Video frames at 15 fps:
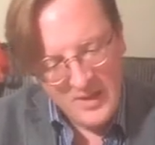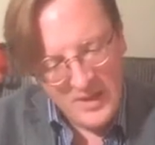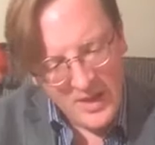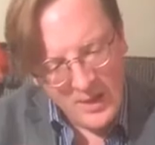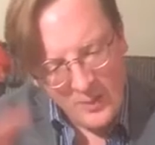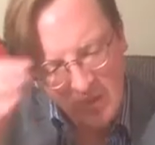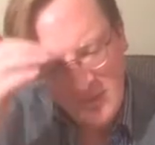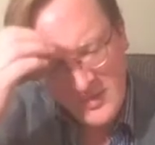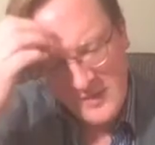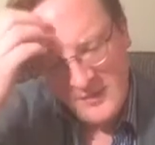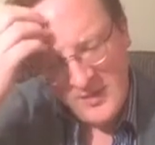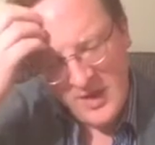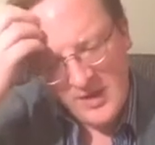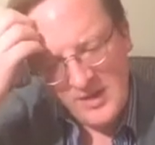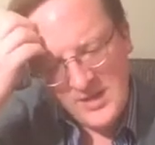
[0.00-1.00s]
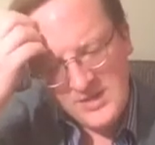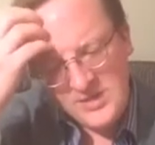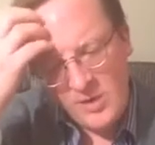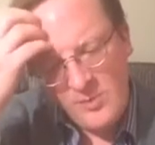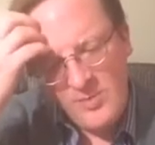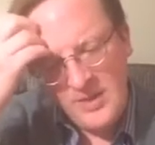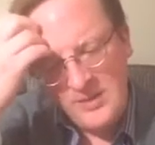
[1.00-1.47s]
I wonder if Gnarl is
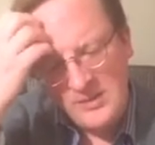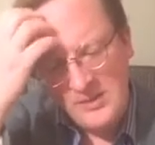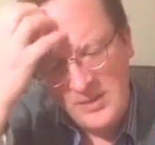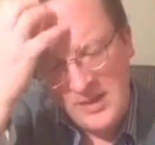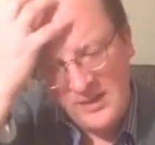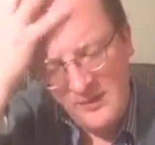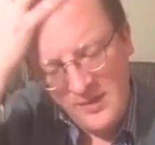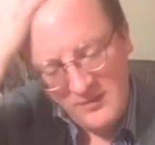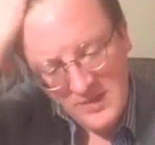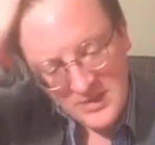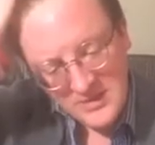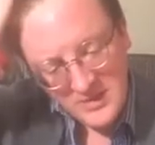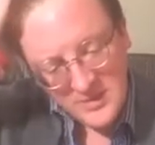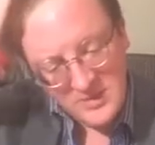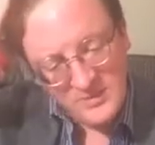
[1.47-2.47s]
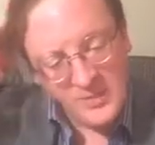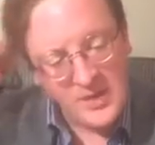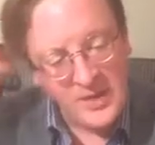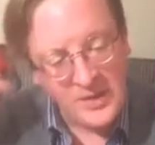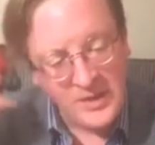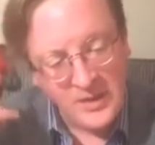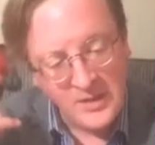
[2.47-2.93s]
hoping that if he rescues
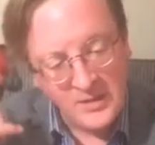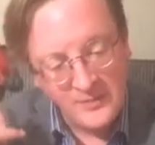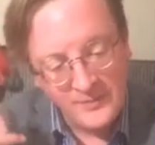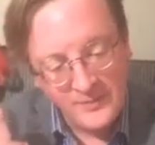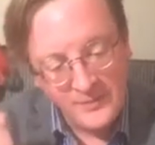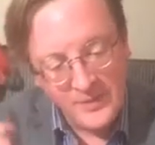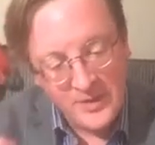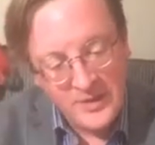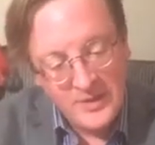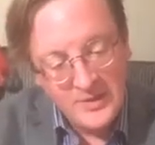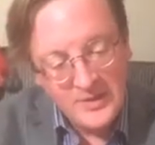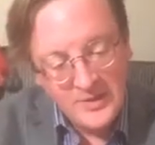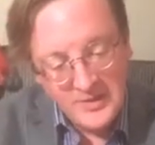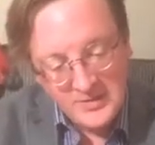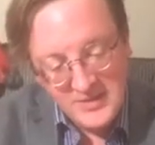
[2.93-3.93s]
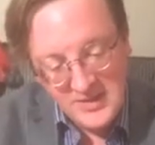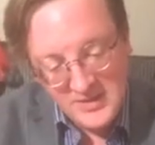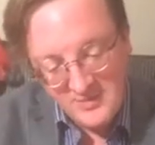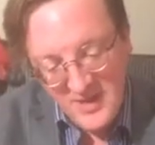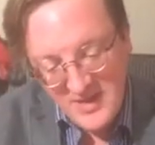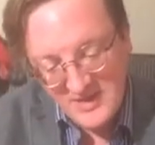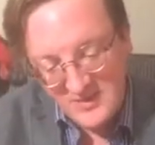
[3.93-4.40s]
Peony... She
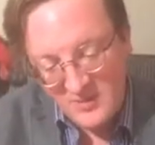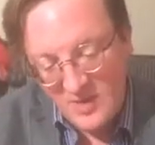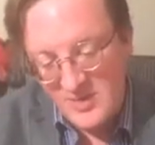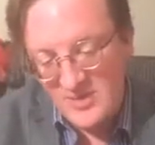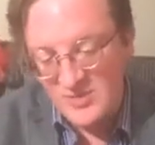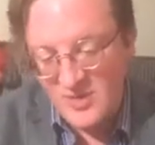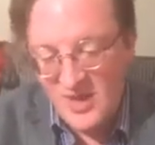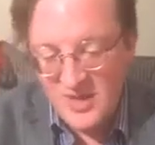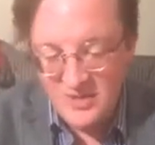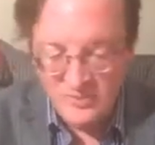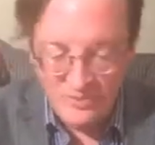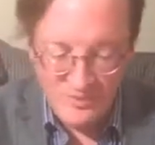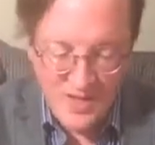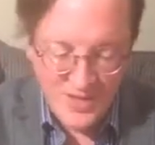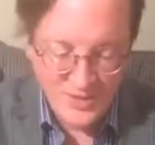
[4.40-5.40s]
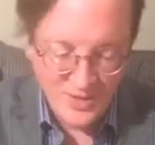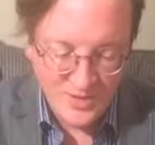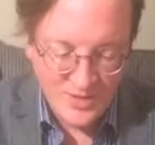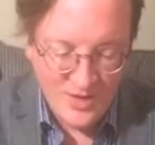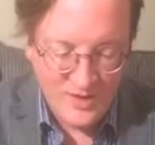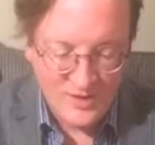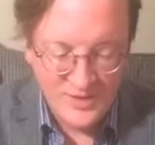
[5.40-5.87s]
spent a moment trying to imagine
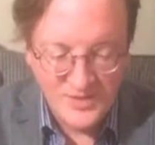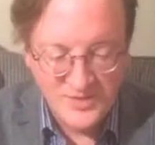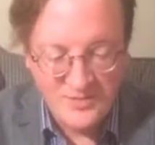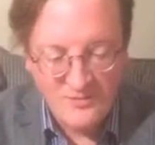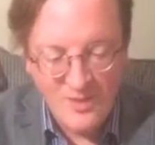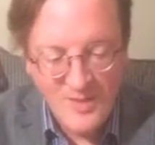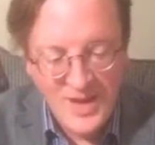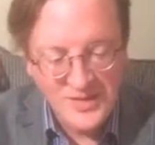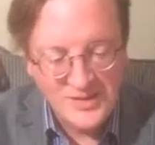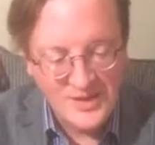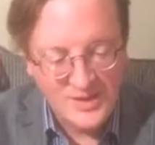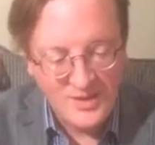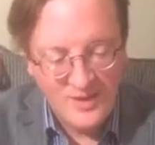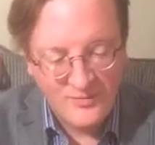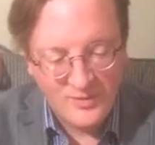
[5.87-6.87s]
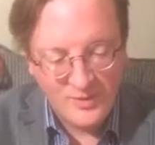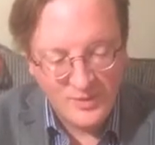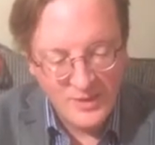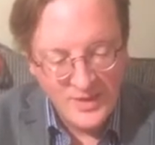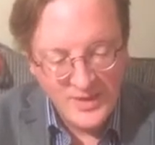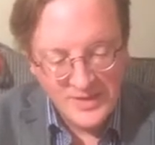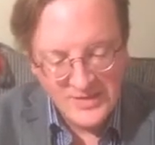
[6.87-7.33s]
Gnarl as the romantic lover,
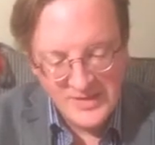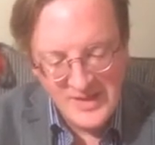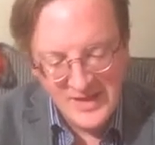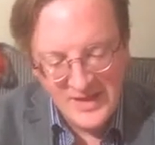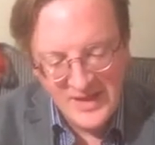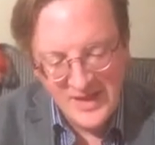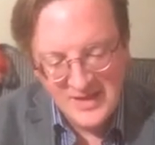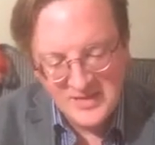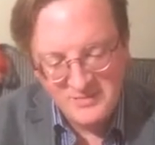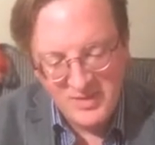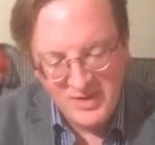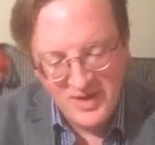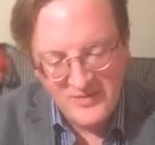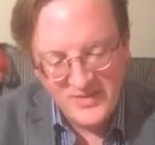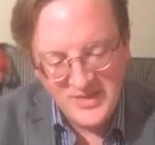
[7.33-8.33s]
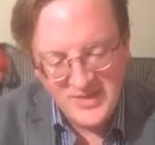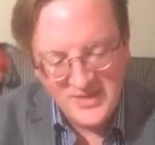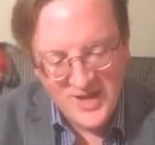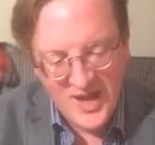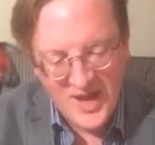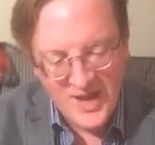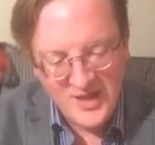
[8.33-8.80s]
kneeling at his beloved's
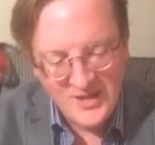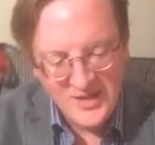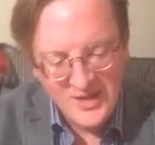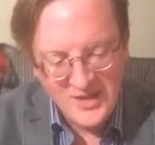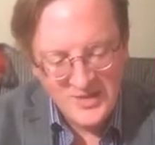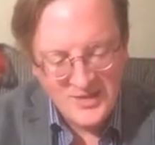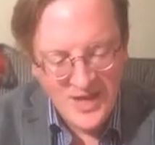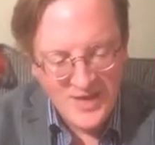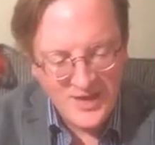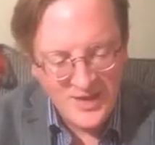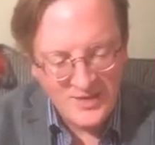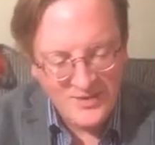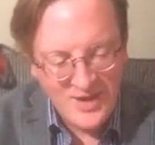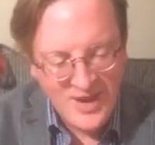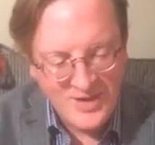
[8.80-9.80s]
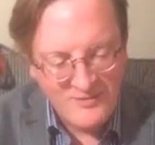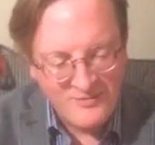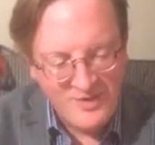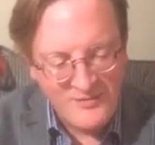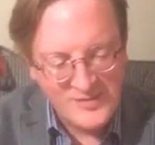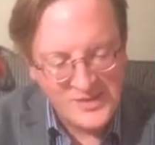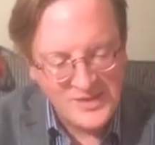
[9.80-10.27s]
side, taking her hand
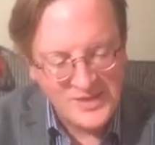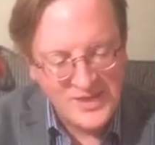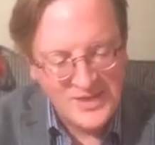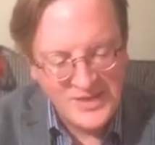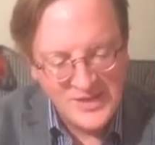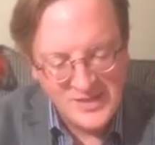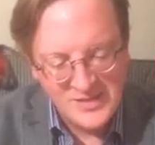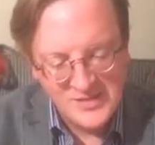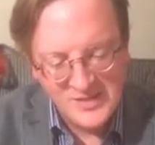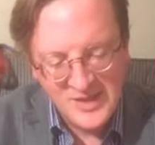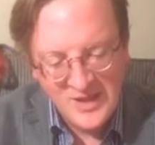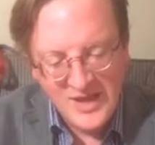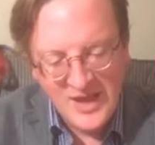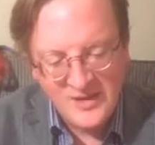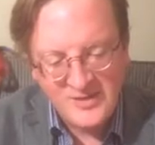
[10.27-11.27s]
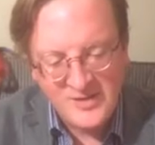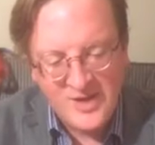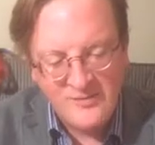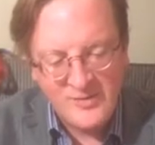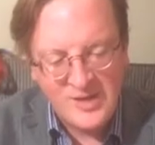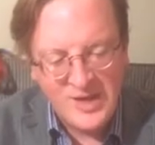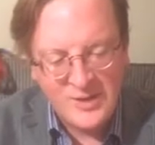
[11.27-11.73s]
reverently in his, and
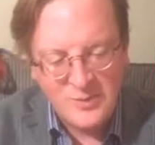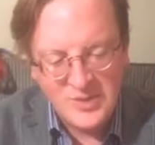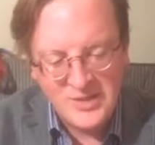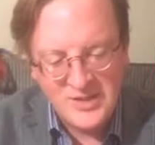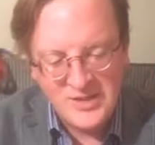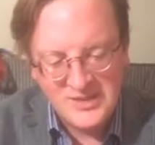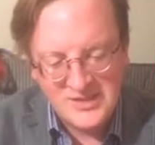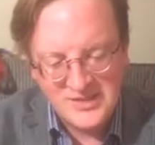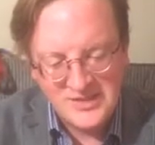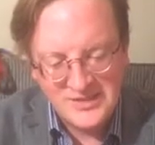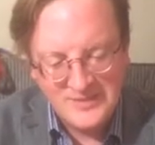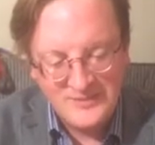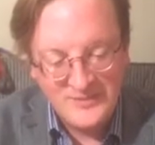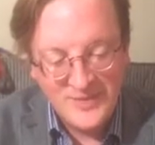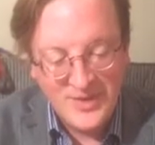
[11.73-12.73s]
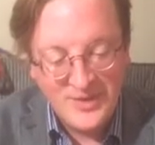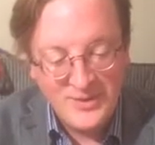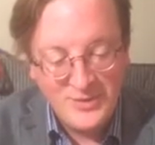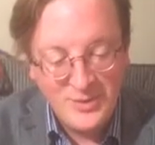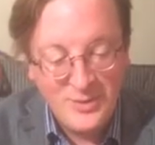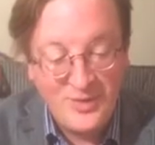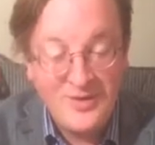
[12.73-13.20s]
covering it with kisses.
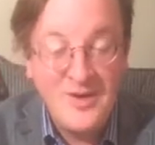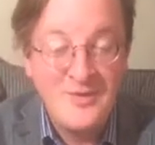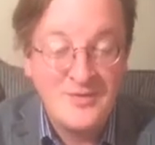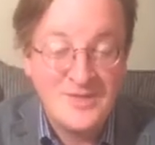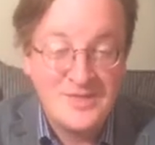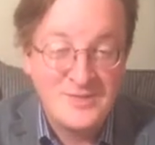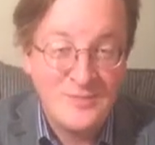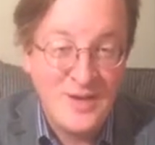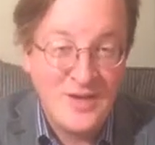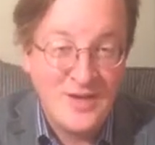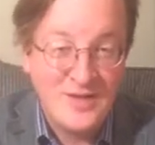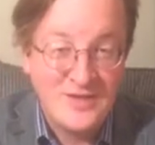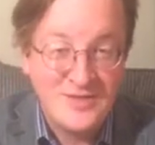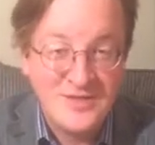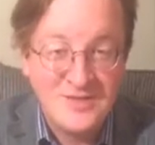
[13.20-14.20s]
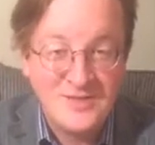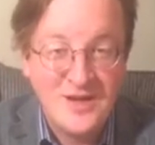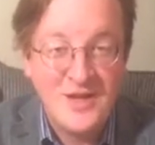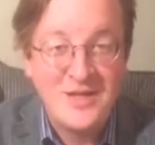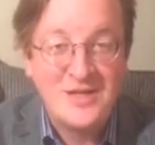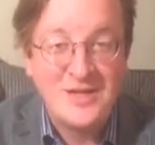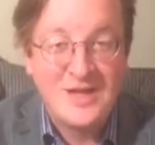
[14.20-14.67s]
To her own dismay, she
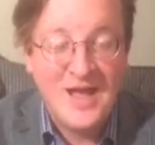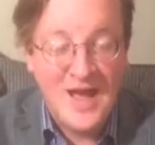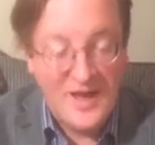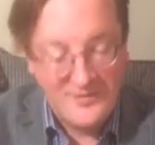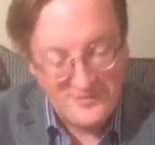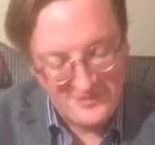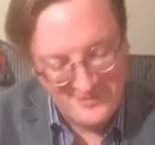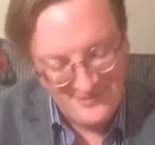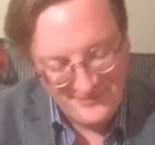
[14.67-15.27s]
started to laugh.